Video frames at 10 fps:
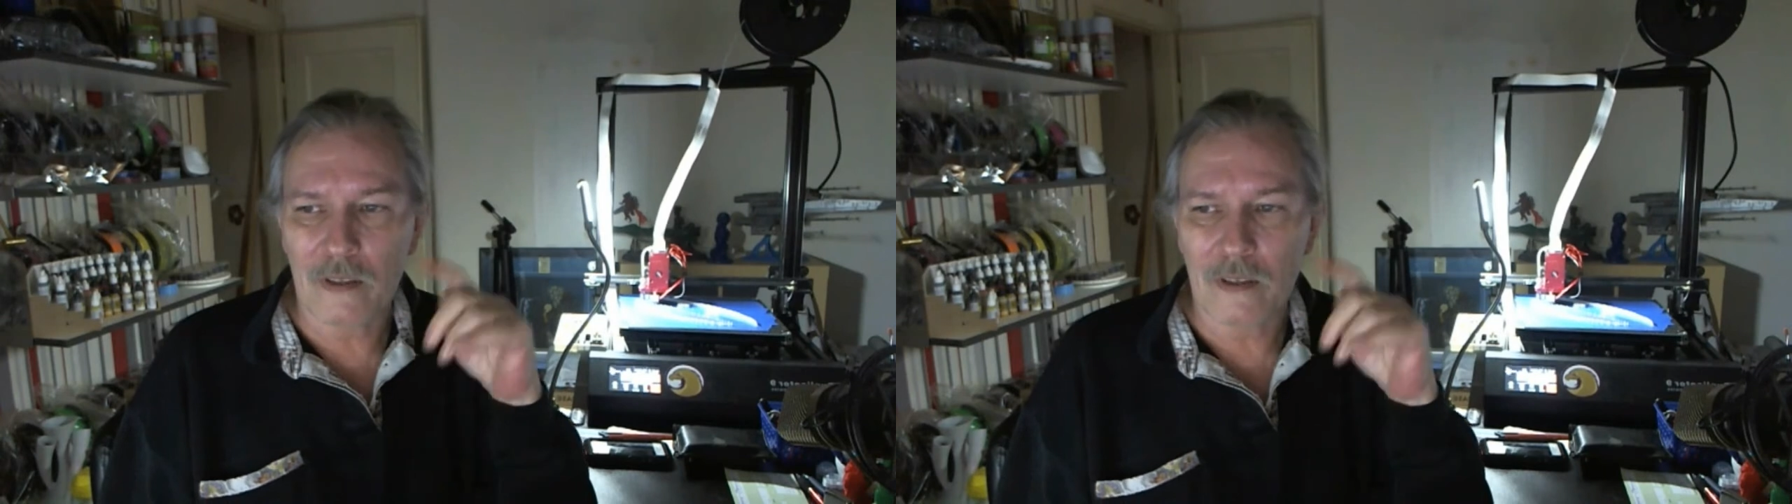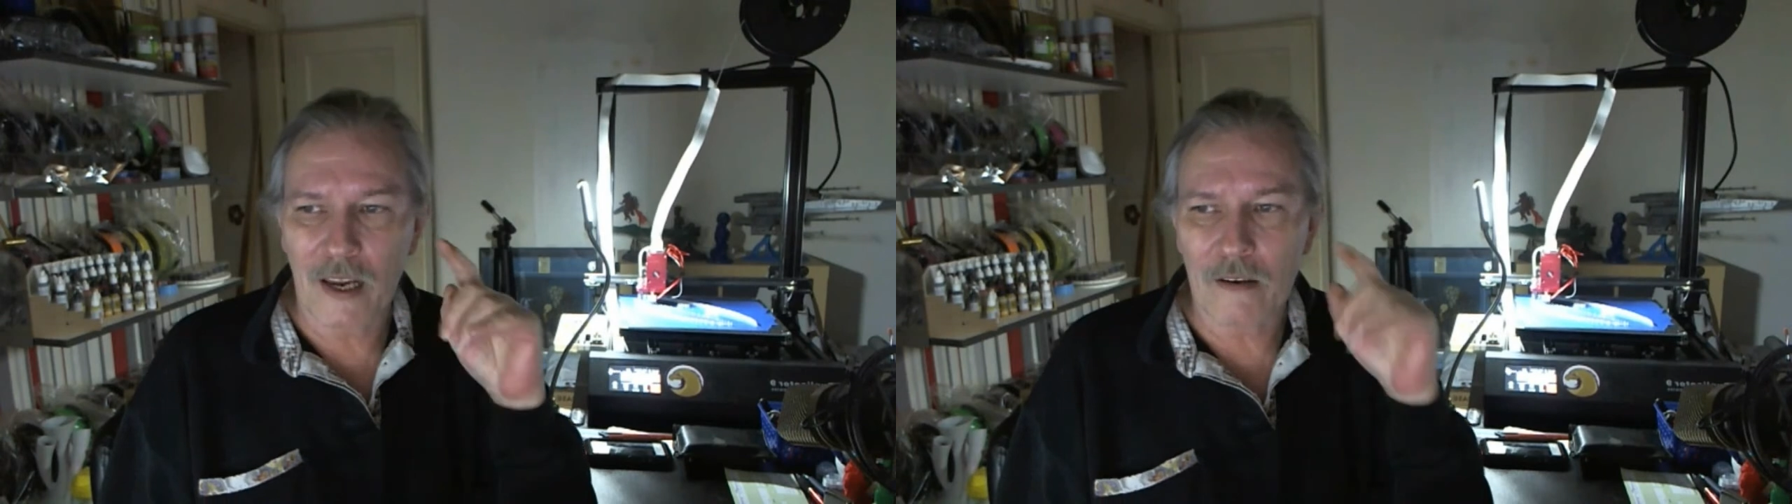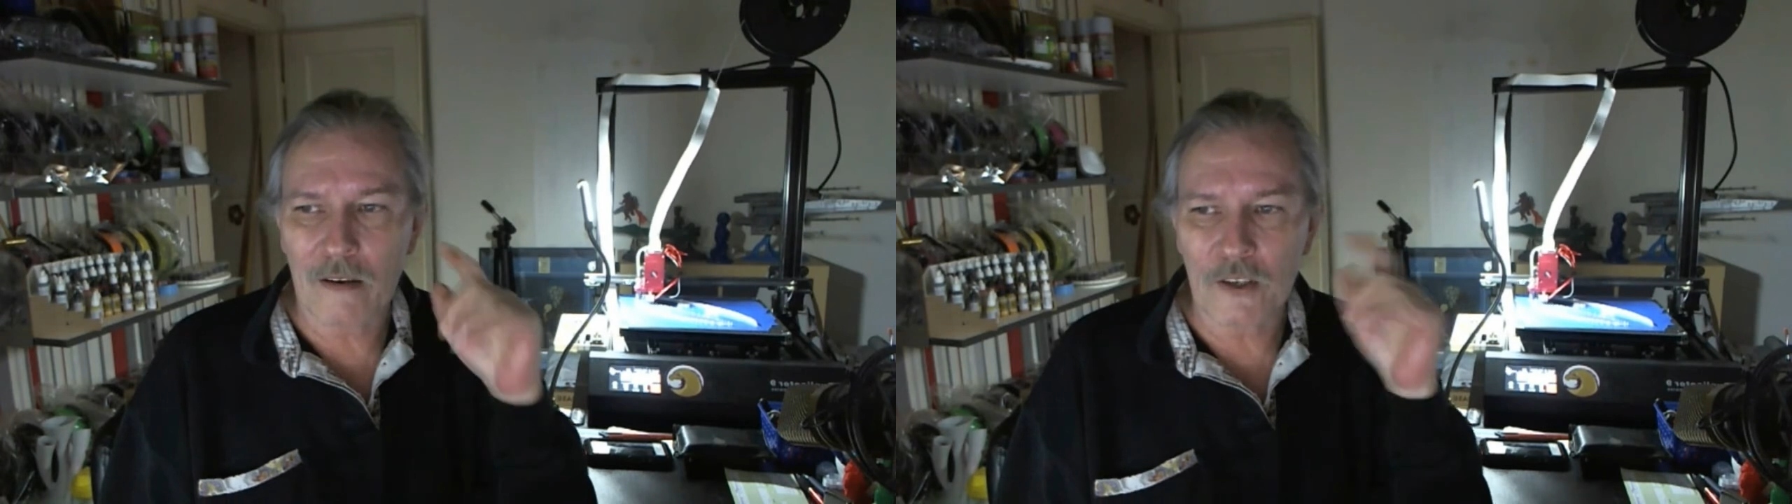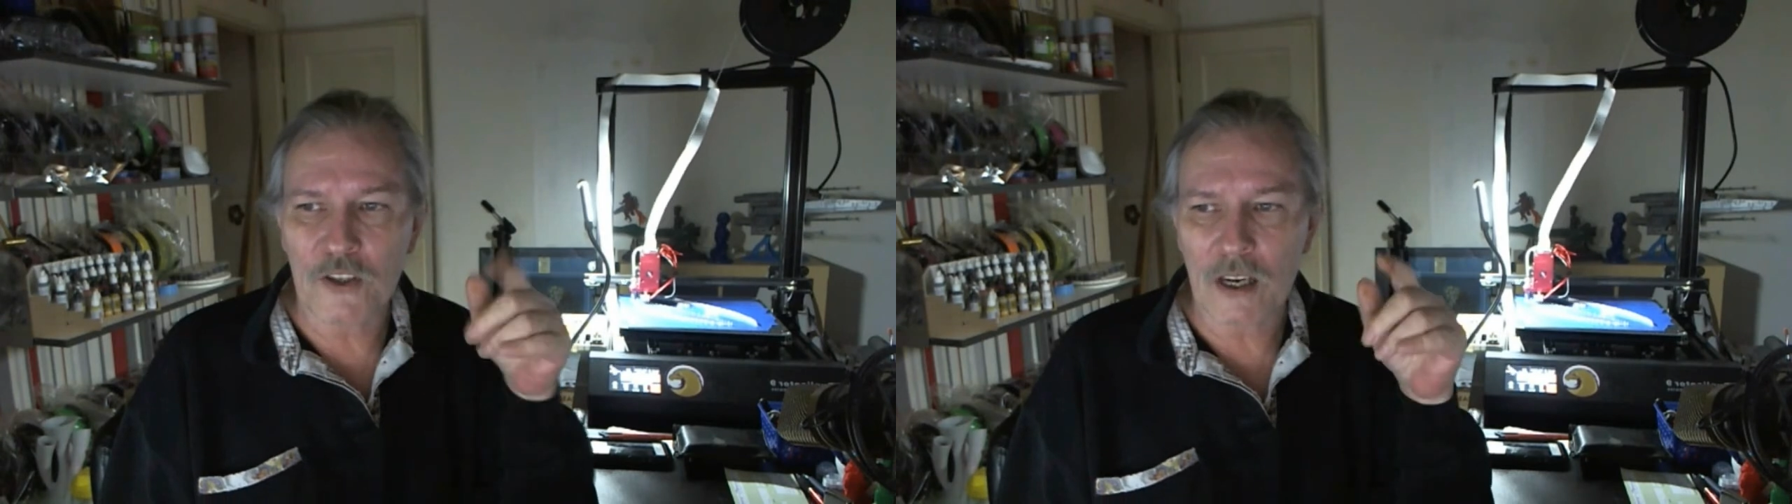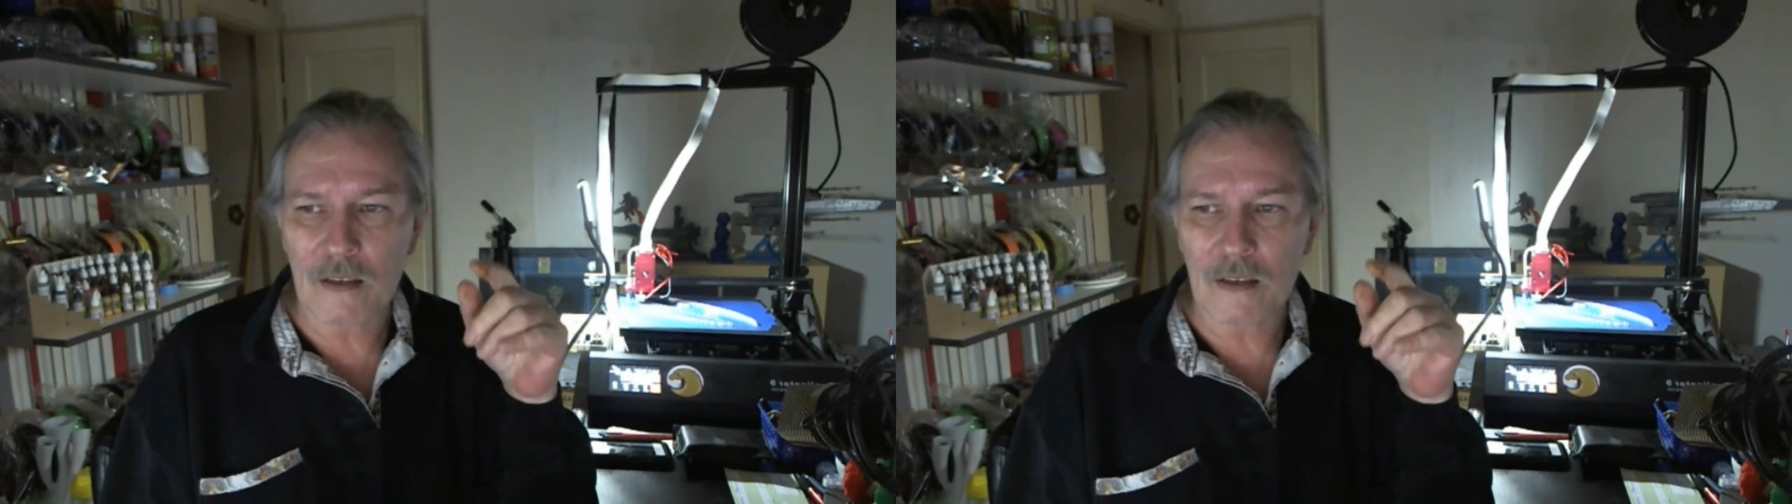Gary
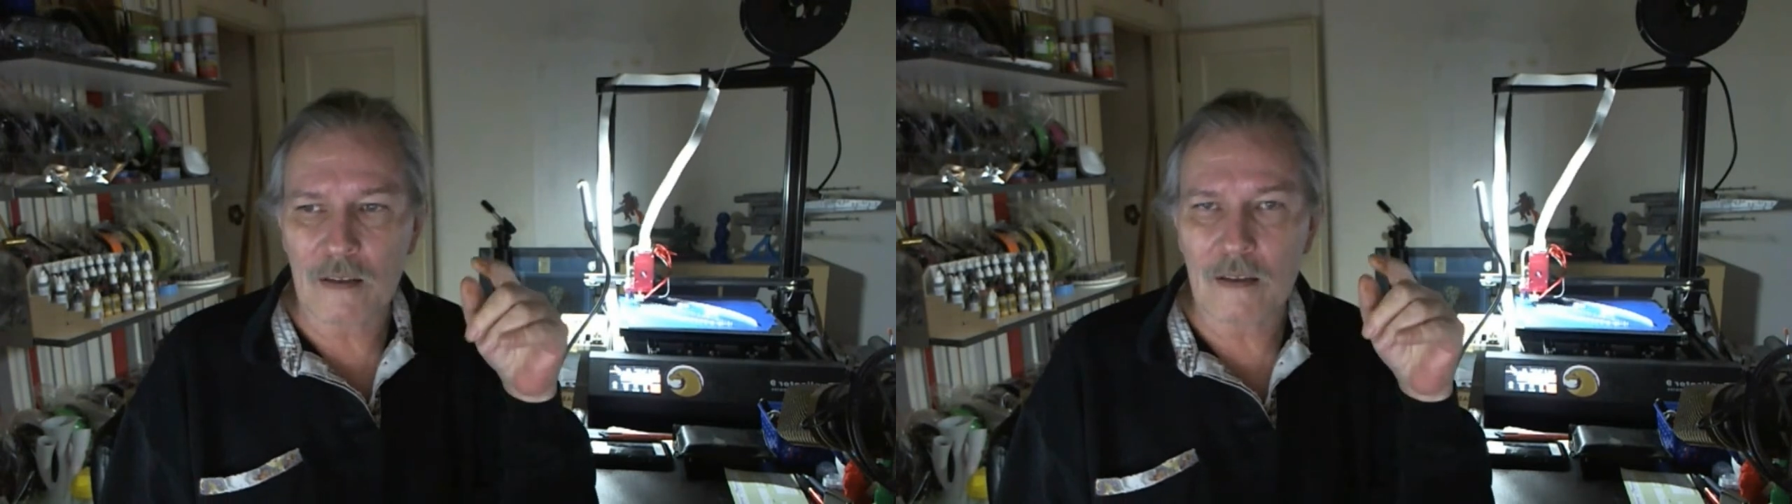Chen,